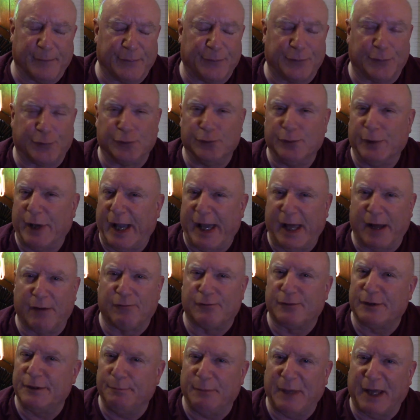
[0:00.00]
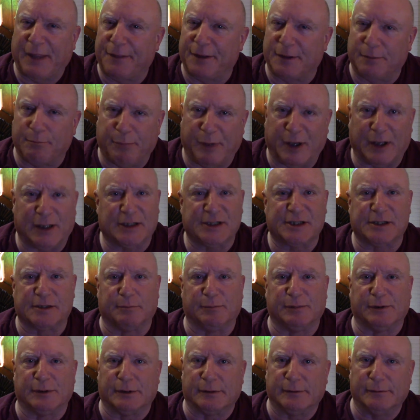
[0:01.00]
through every method
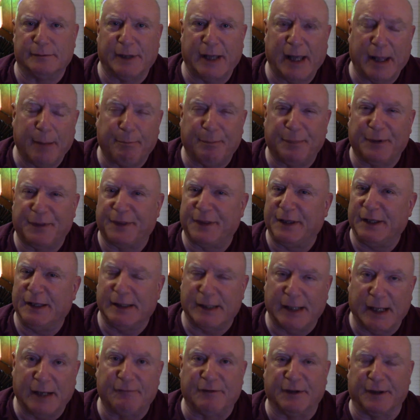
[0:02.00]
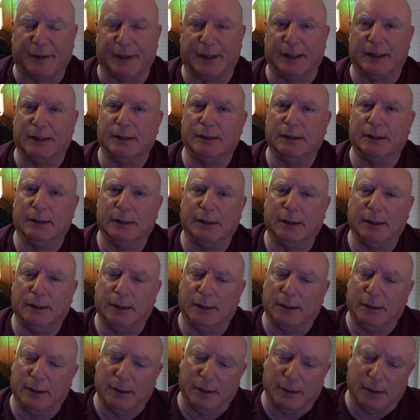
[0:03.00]
possible, empathy and everything,
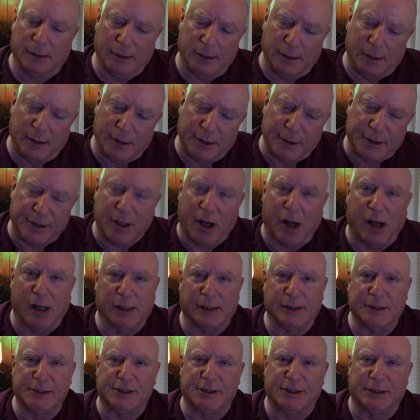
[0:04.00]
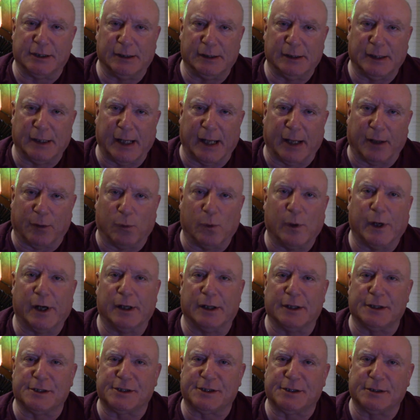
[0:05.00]
knowledge and
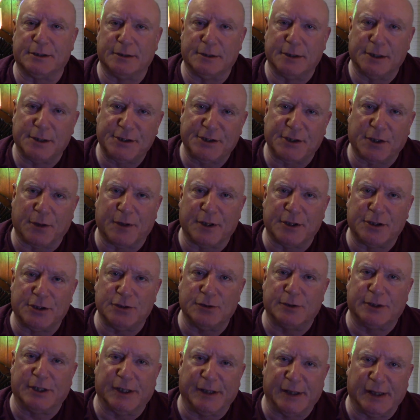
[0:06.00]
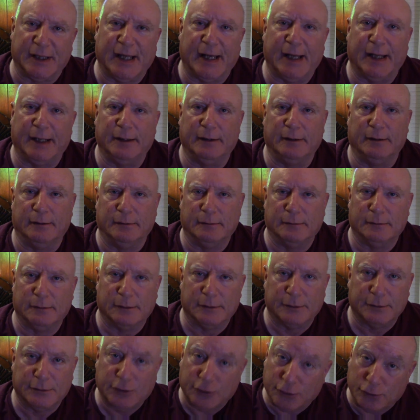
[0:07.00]
awareness, so that you can then
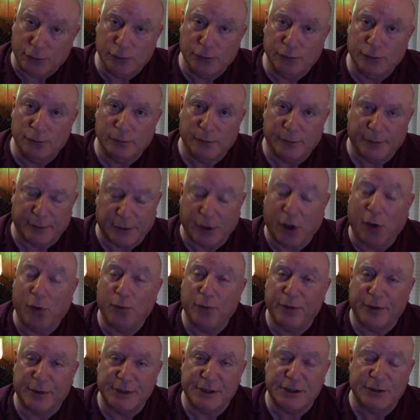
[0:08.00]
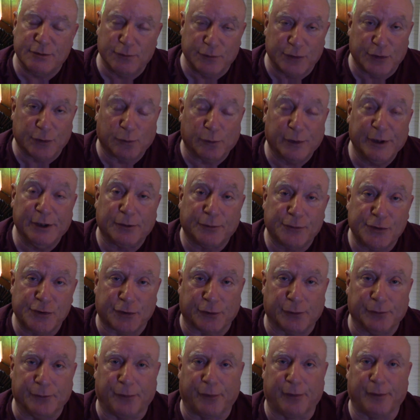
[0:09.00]
know the real
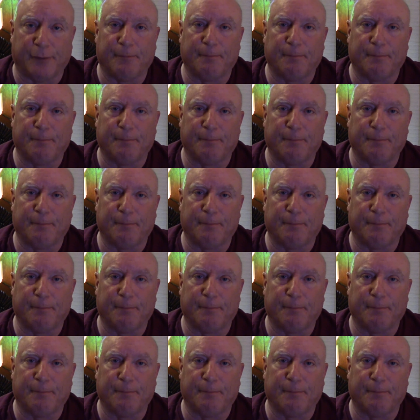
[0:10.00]
truth.